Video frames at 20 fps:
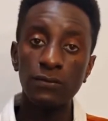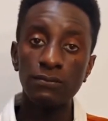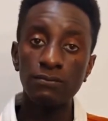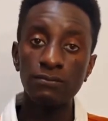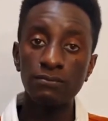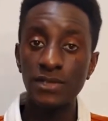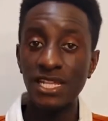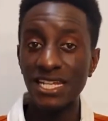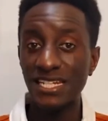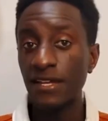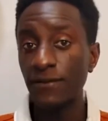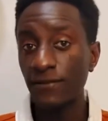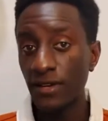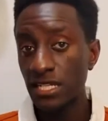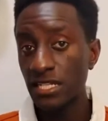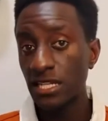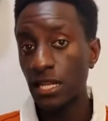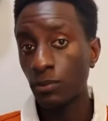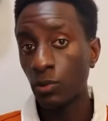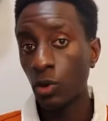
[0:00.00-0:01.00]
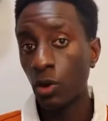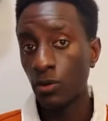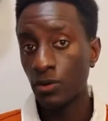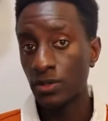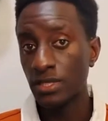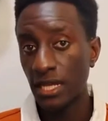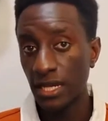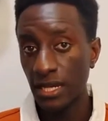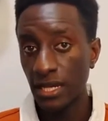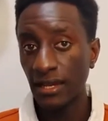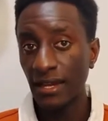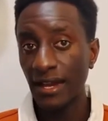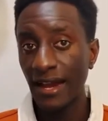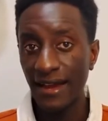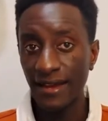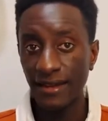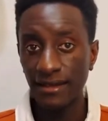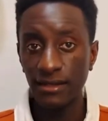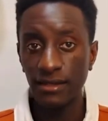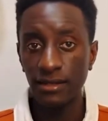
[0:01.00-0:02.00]
the 7-step goal setting
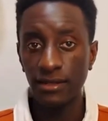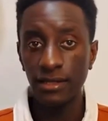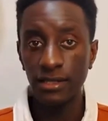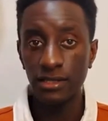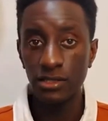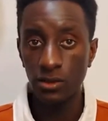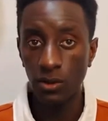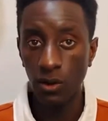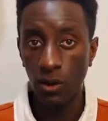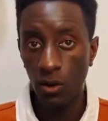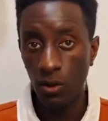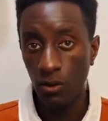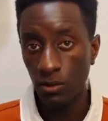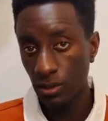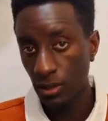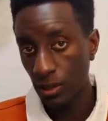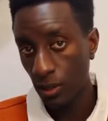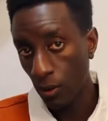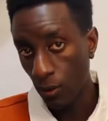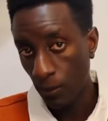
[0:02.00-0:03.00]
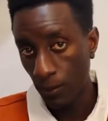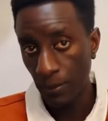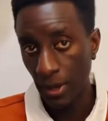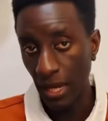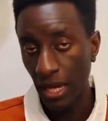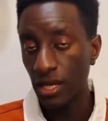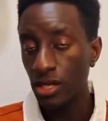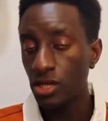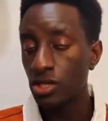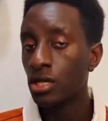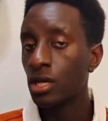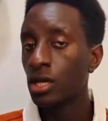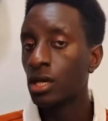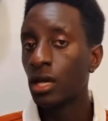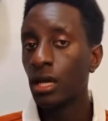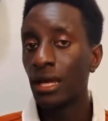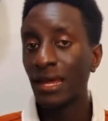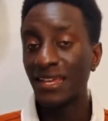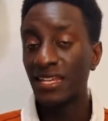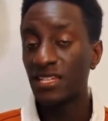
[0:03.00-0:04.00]
guide. It's on the homepage.
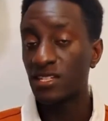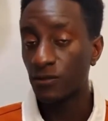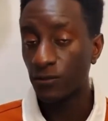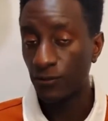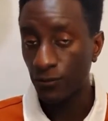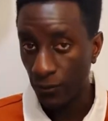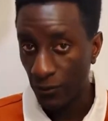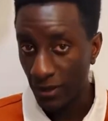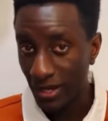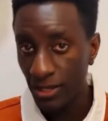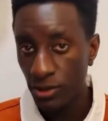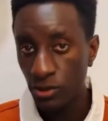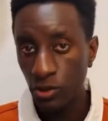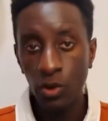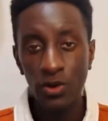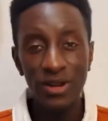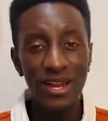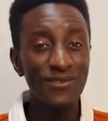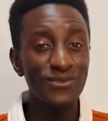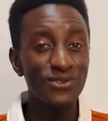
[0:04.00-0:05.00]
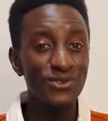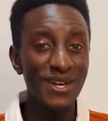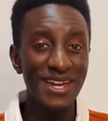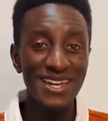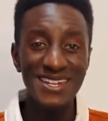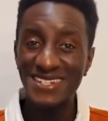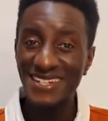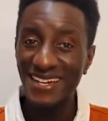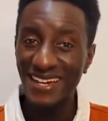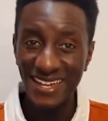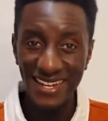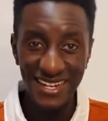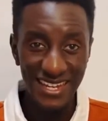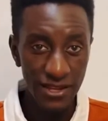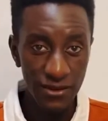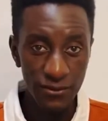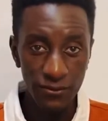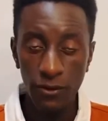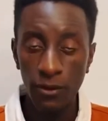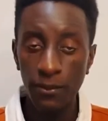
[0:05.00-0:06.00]
It's free. You don't have to enter any
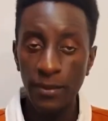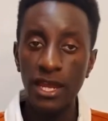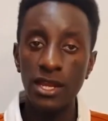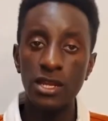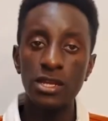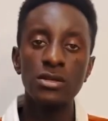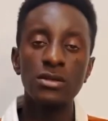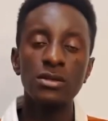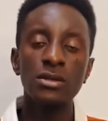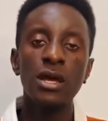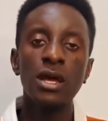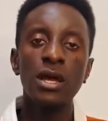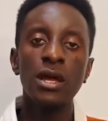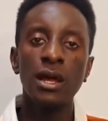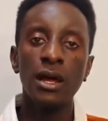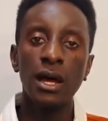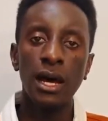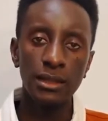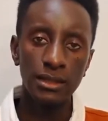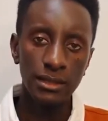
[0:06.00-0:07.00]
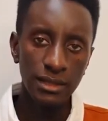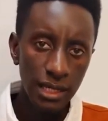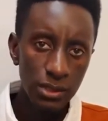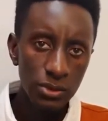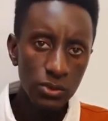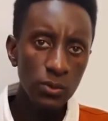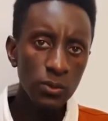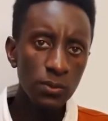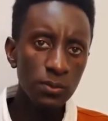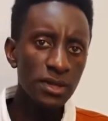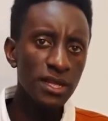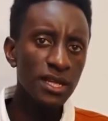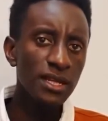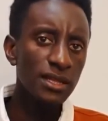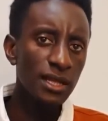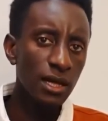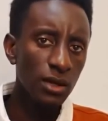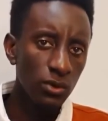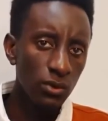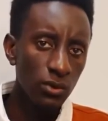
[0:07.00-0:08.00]
information. And that could be
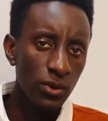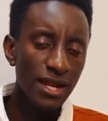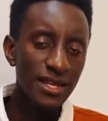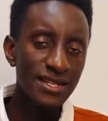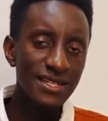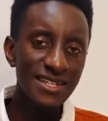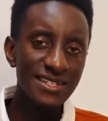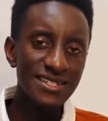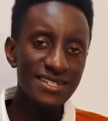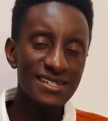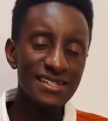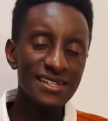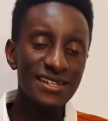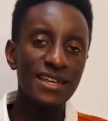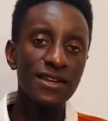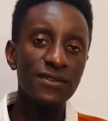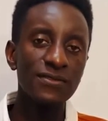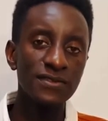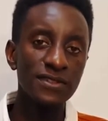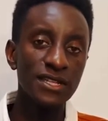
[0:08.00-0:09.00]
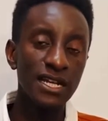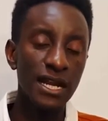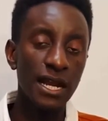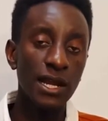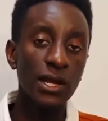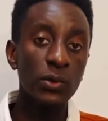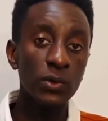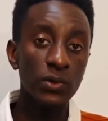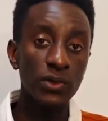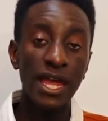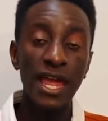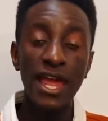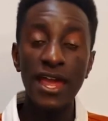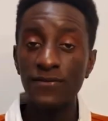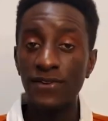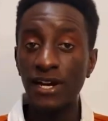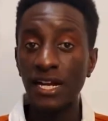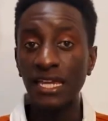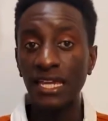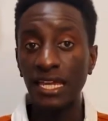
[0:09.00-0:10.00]
the greatest gift that I could
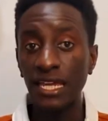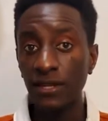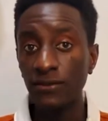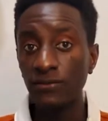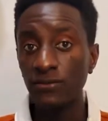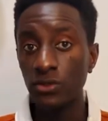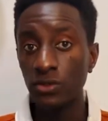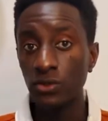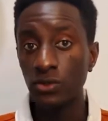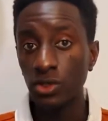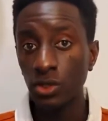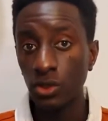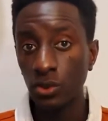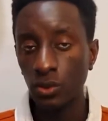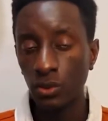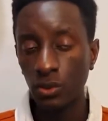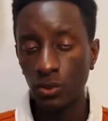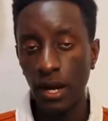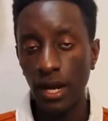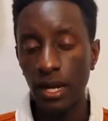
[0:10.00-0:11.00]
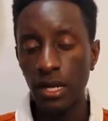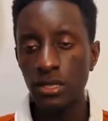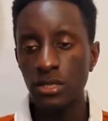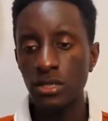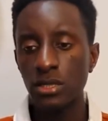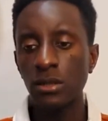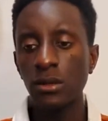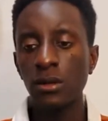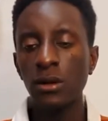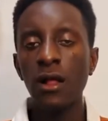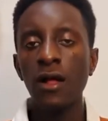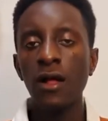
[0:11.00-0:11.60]
ever give to you, right? So